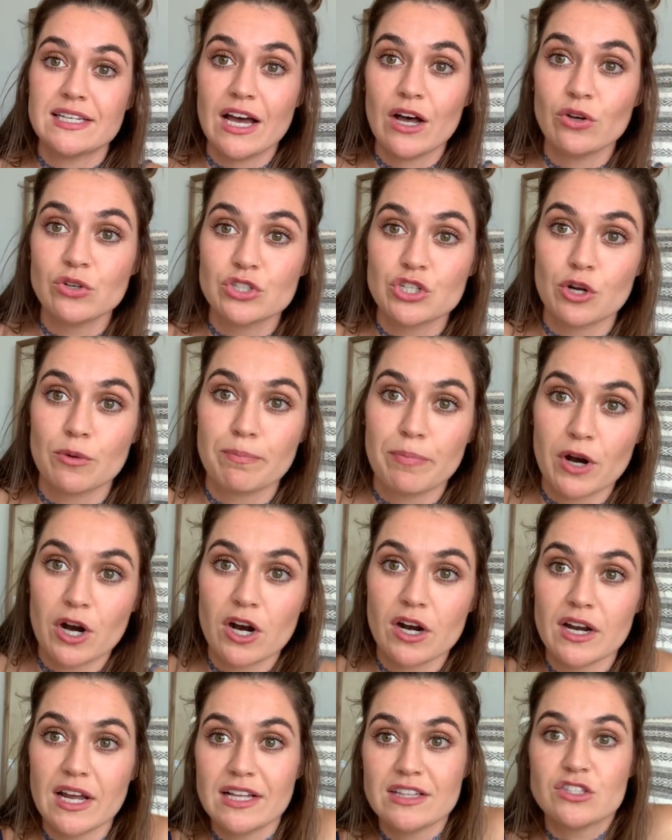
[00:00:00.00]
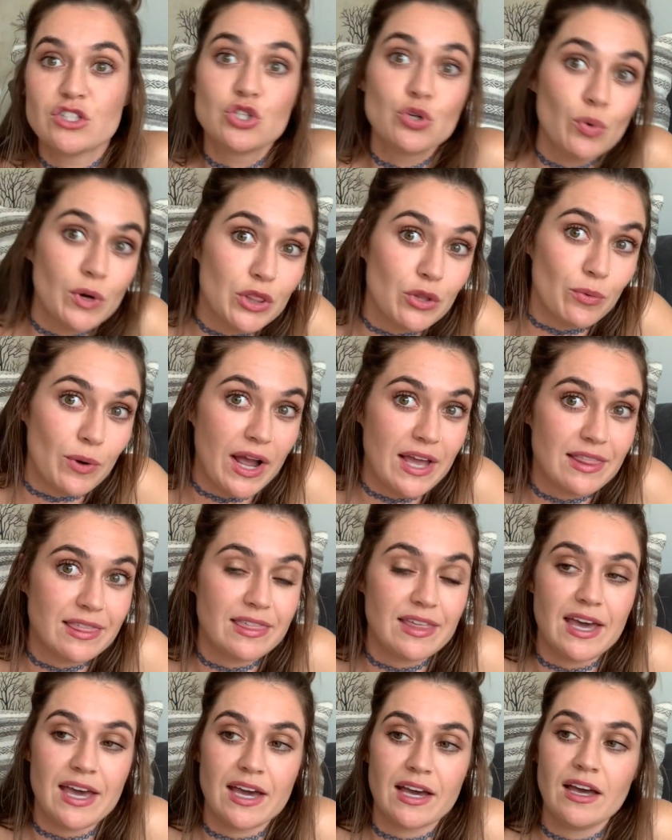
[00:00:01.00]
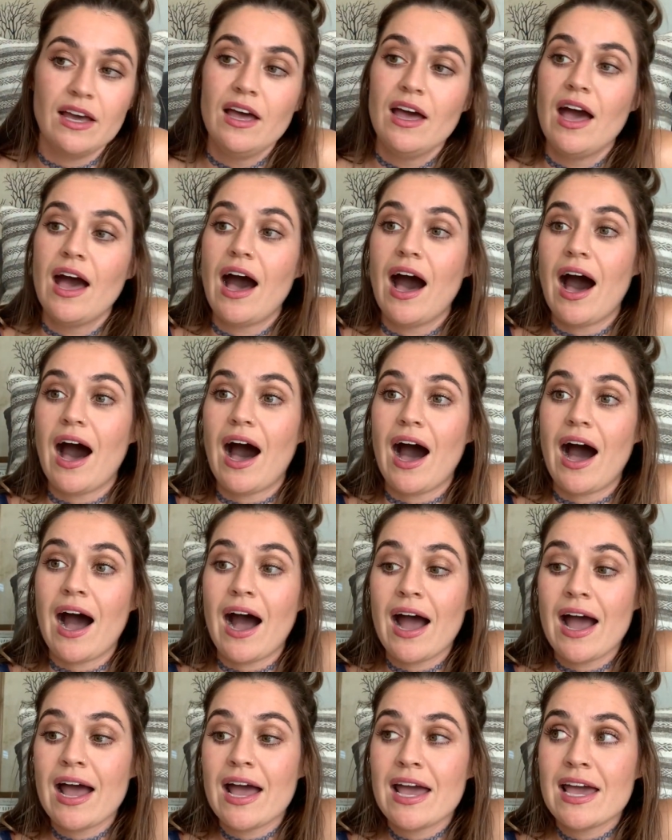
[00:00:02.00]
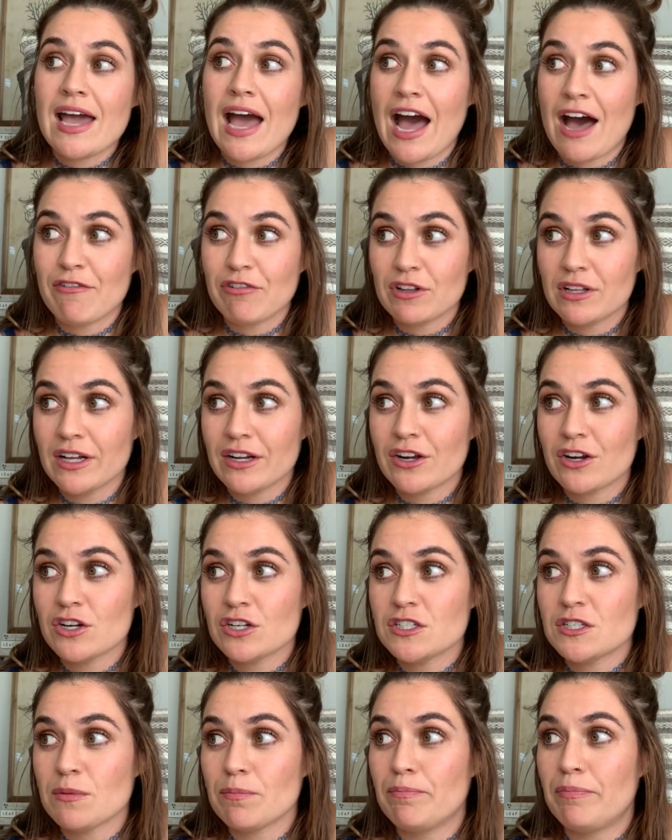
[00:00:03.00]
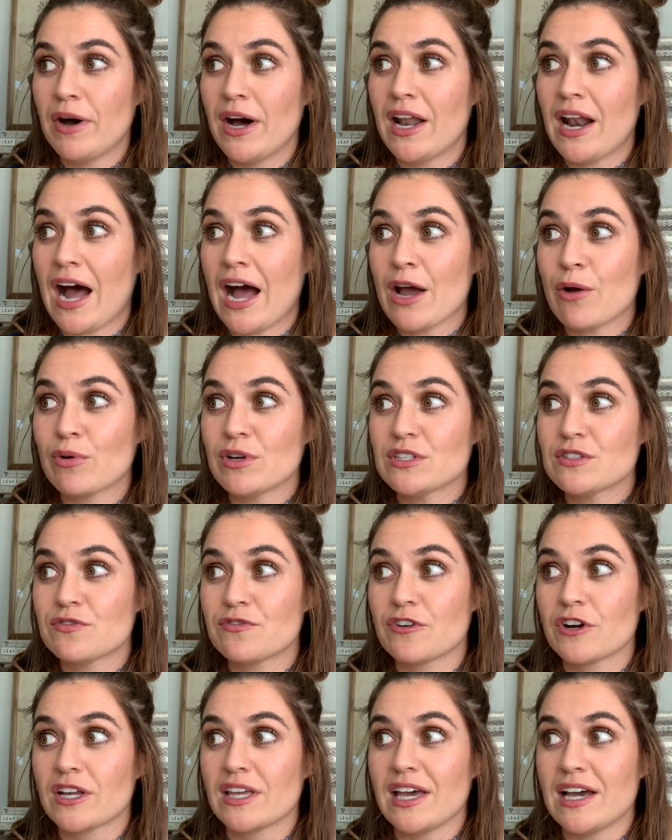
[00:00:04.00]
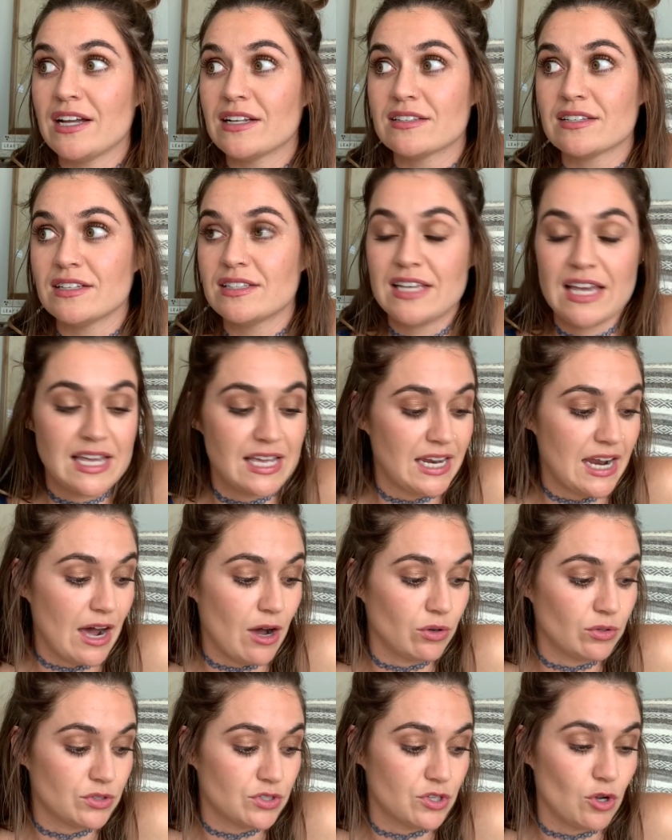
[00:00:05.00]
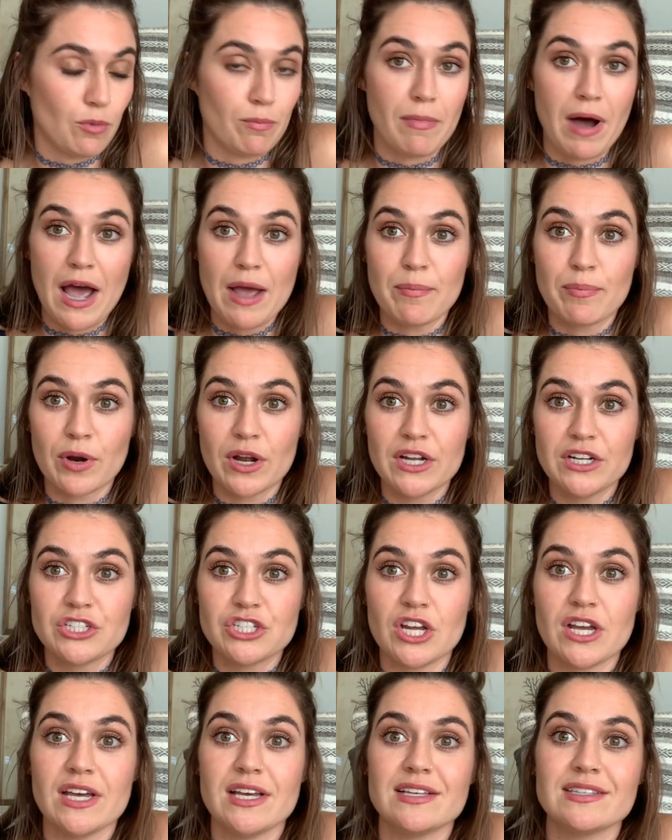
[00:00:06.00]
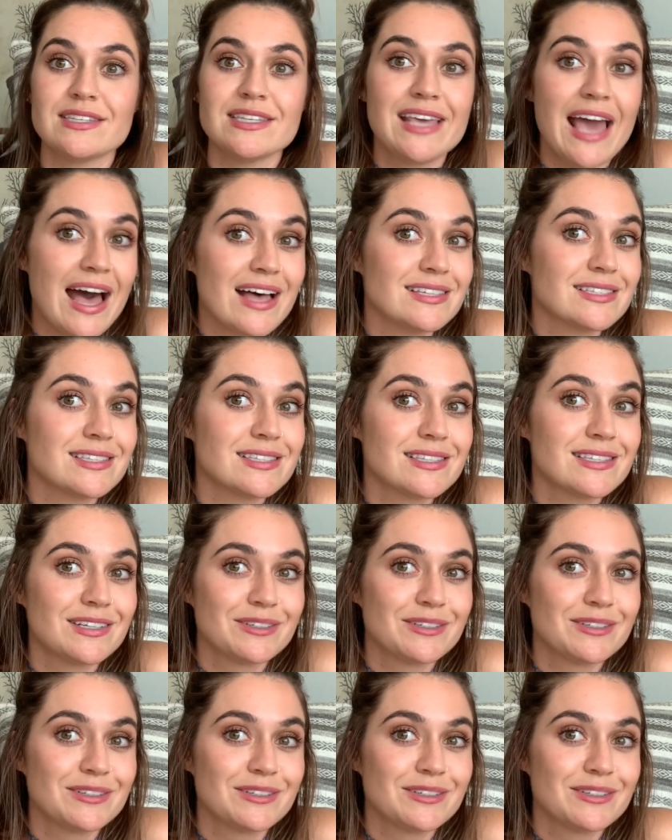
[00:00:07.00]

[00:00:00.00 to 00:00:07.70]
tells your bird it's doing the right thing. I have clickers, but I always forget to take it out. So my bridge is yes.